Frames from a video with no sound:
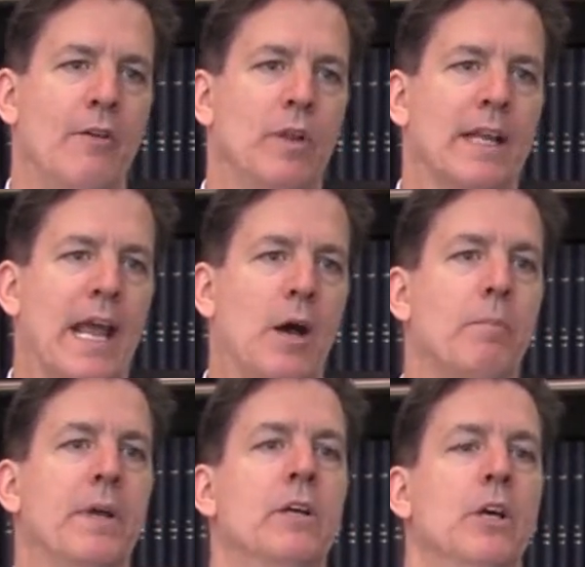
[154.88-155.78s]
really
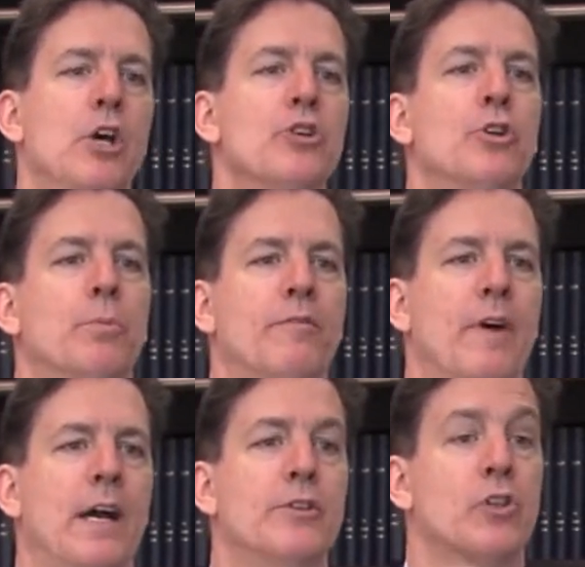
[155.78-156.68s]
helping to
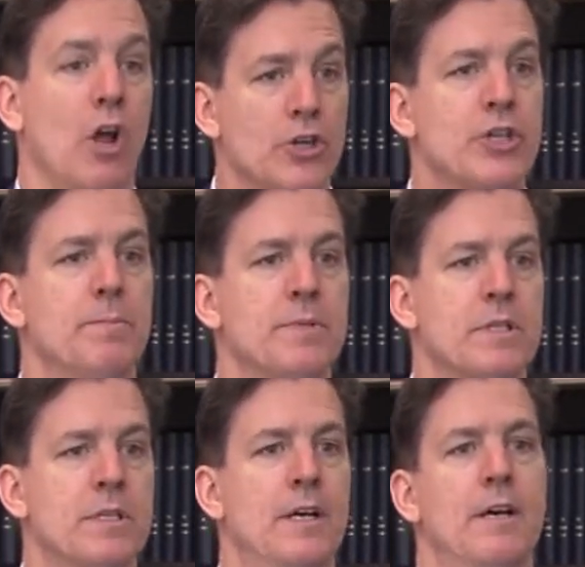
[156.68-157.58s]
provide
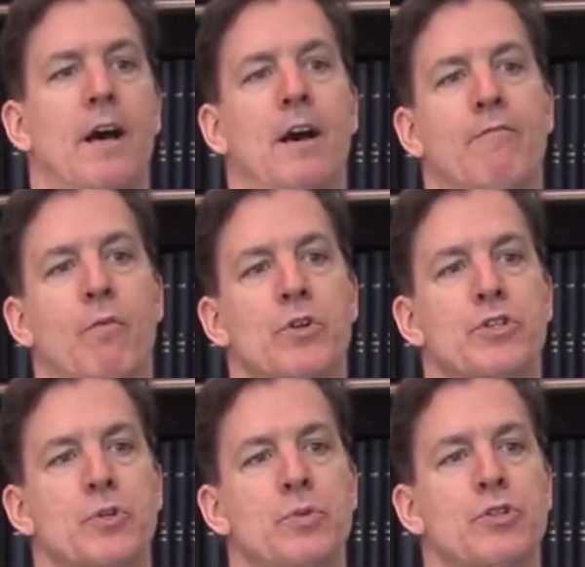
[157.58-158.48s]
scholarships for
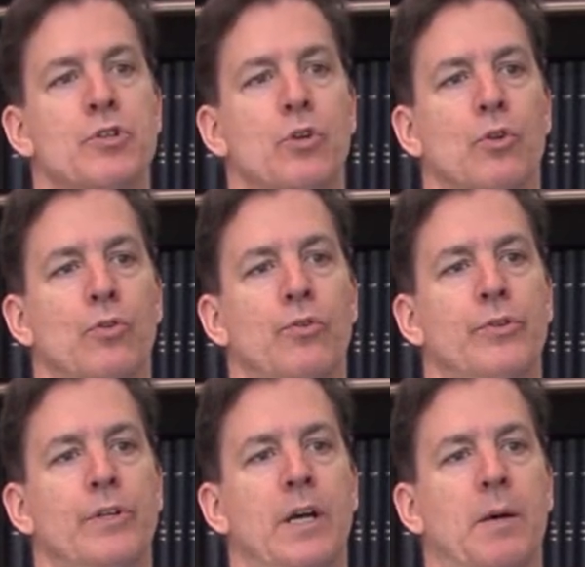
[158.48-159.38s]
students to
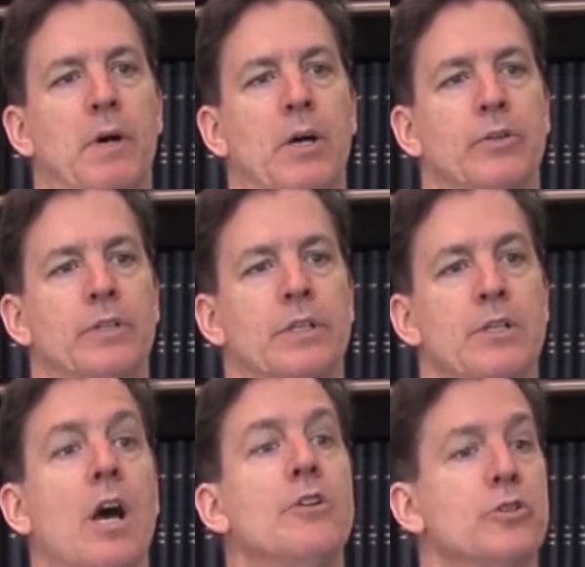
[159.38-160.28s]
learn about
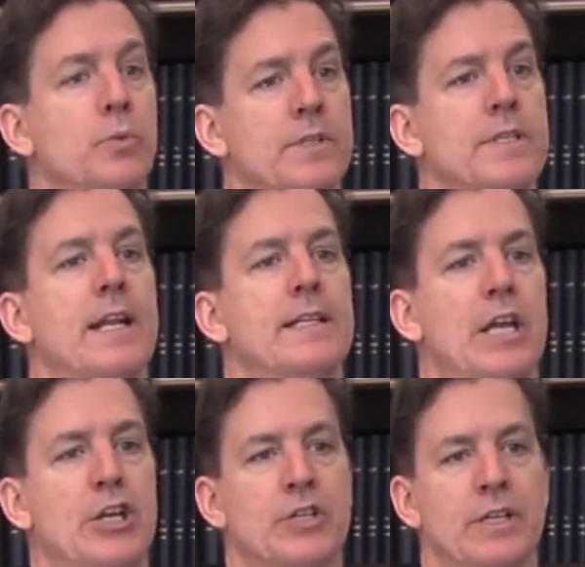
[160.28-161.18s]
non-sewered
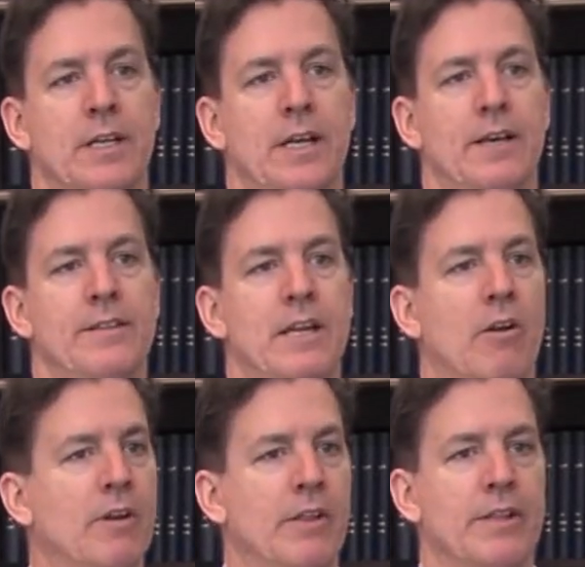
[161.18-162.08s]
sanitation, the
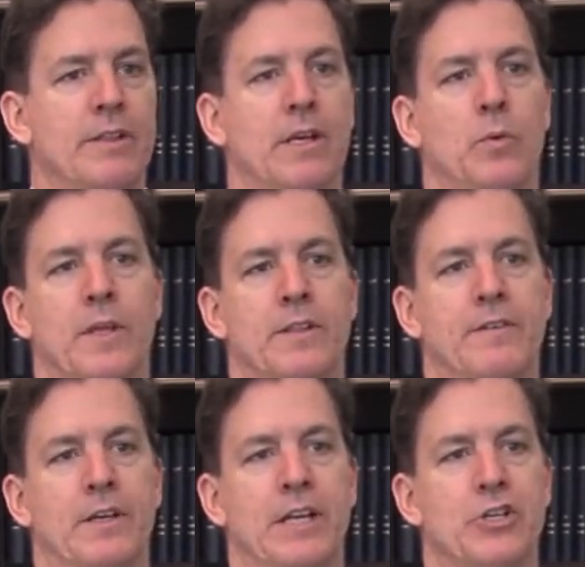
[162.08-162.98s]
area that we at the
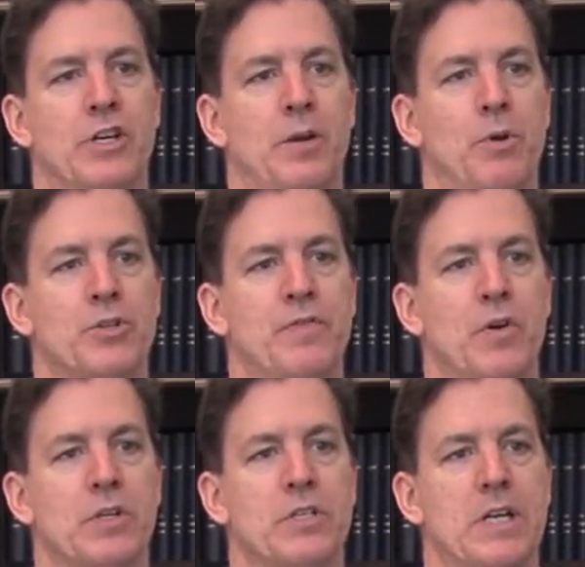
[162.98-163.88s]
foundation are most
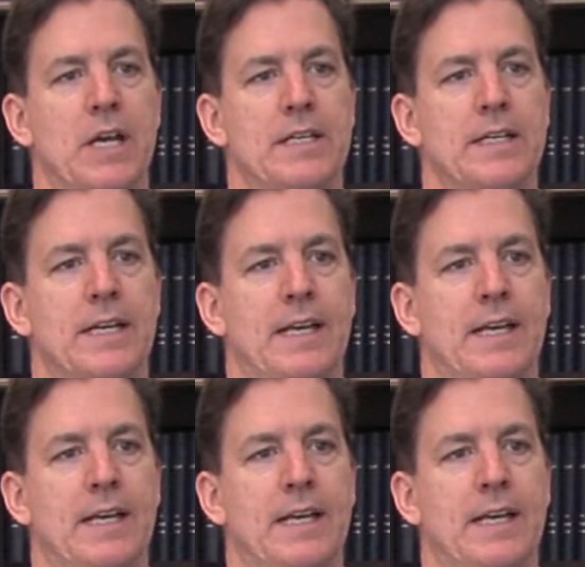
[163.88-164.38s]
focused on.